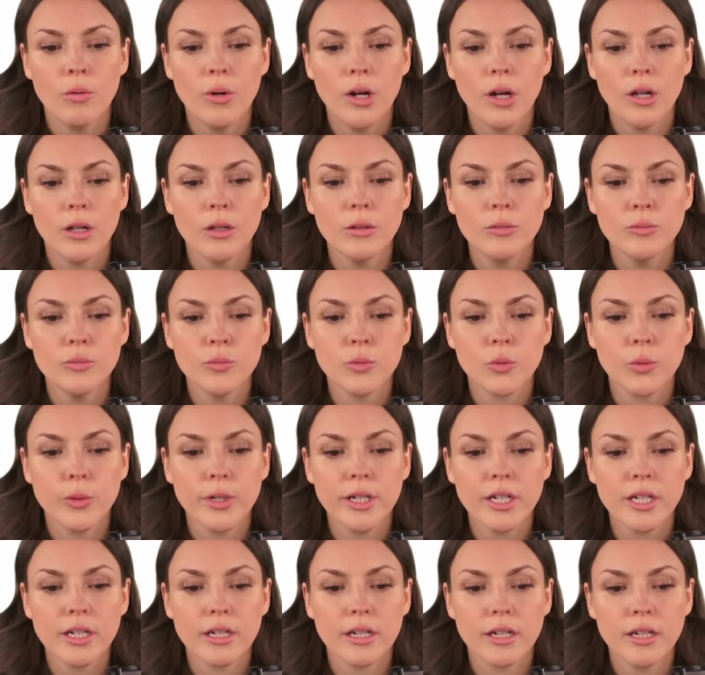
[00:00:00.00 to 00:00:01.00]
Well,
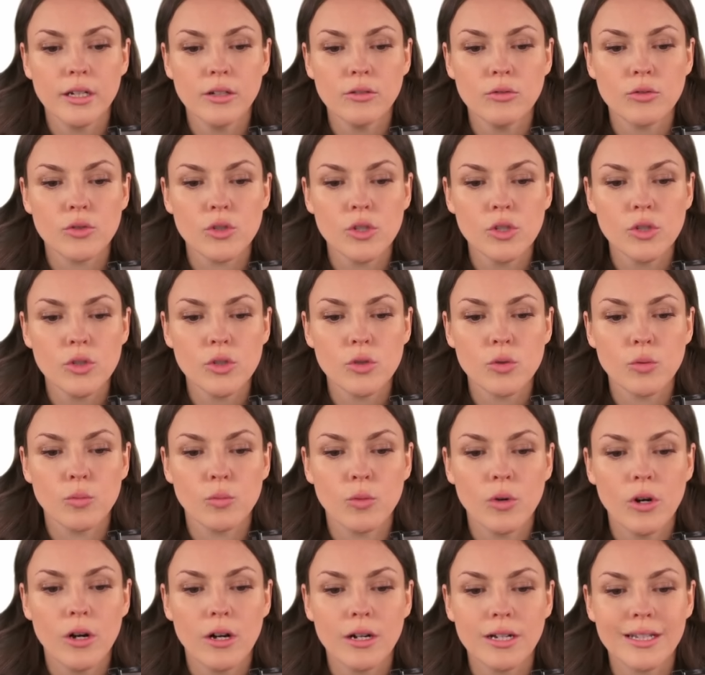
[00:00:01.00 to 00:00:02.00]
we can just
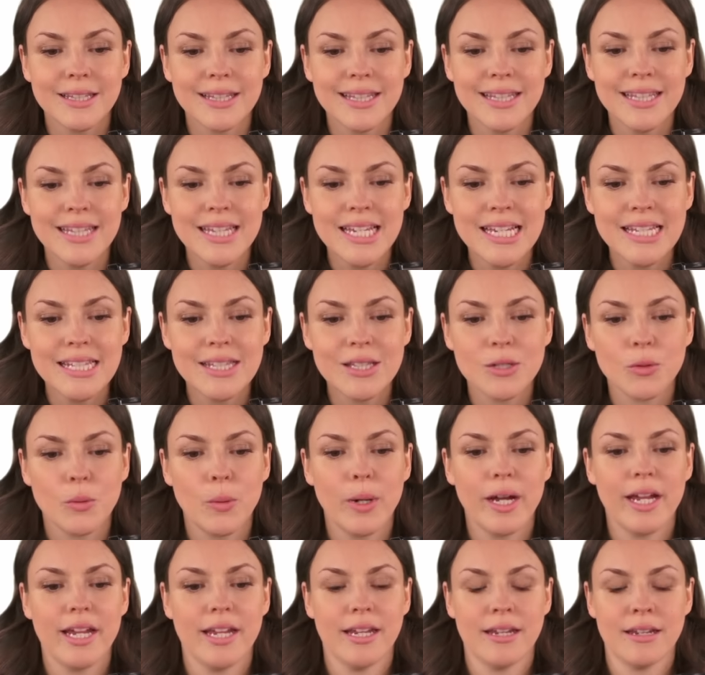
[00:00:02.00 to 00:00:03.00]
walk this
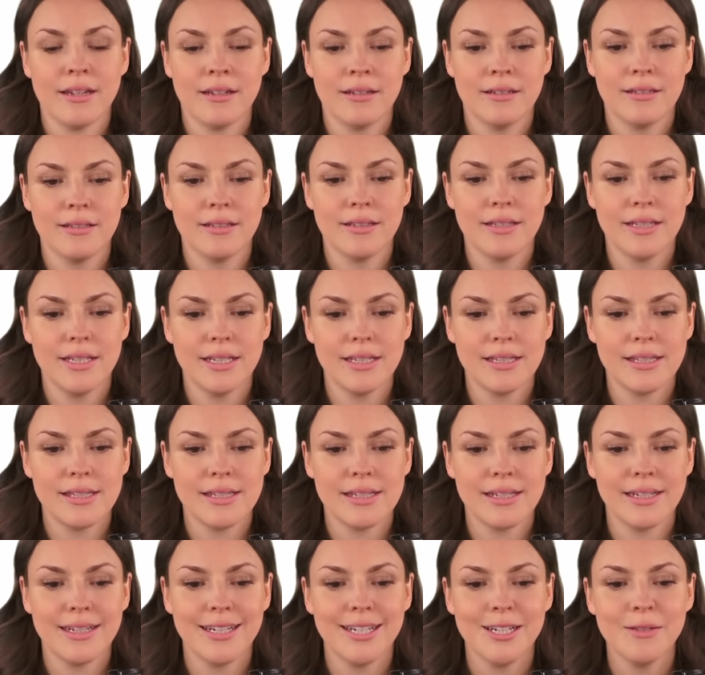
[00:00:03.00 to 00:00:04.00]
way this
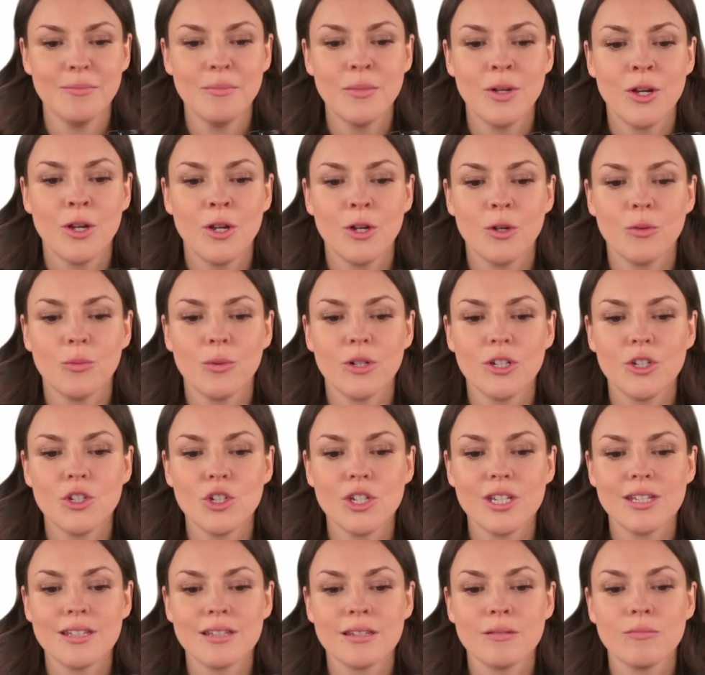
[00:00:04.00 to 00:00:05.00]
time, which
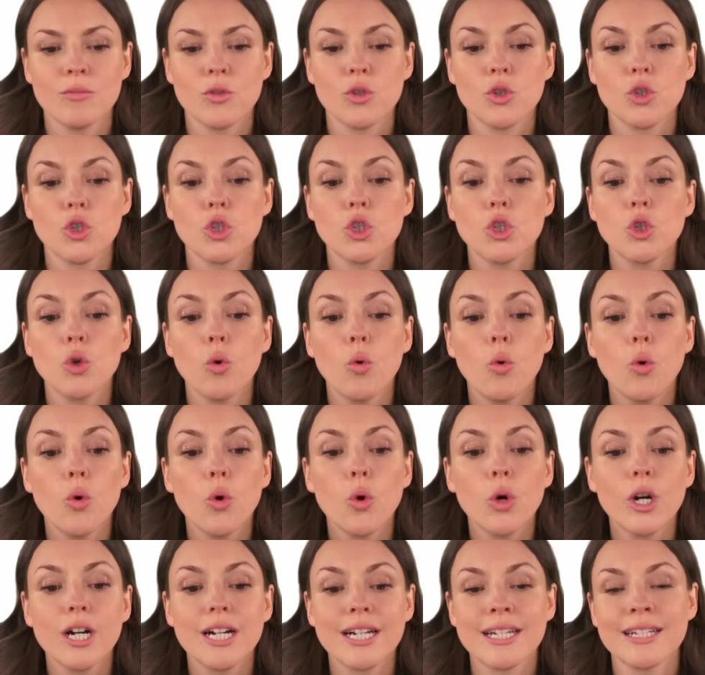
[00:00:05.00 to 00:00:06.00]
is the
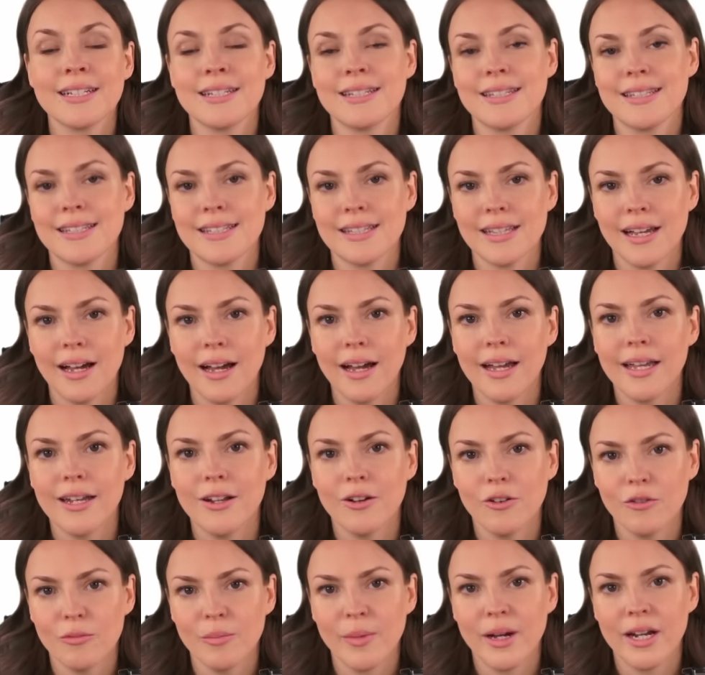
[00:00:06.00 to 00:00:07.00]
short
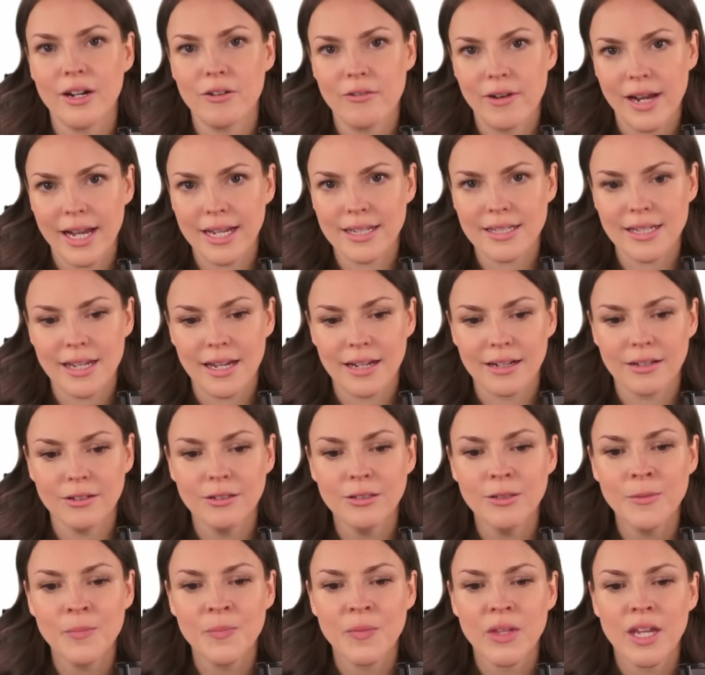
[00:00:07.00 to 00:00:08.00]
side of my
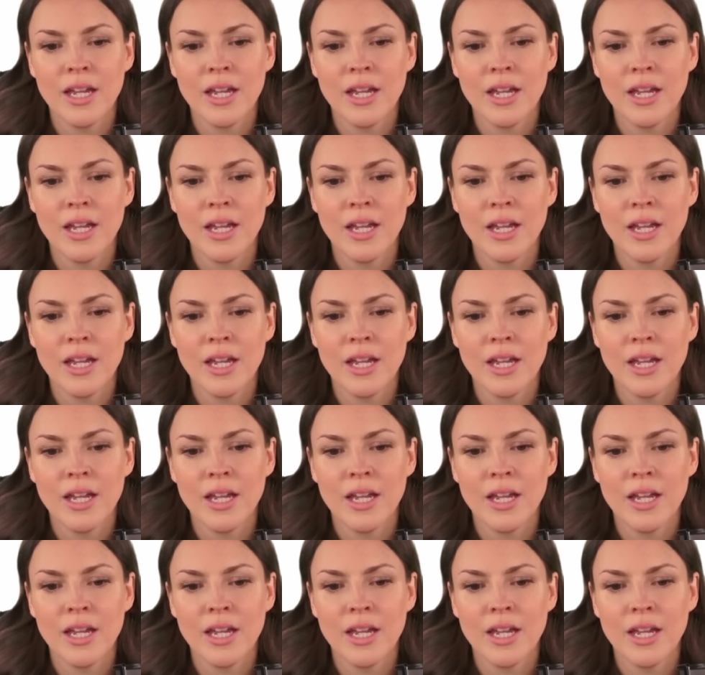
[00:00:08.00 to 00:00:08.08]
rectangle.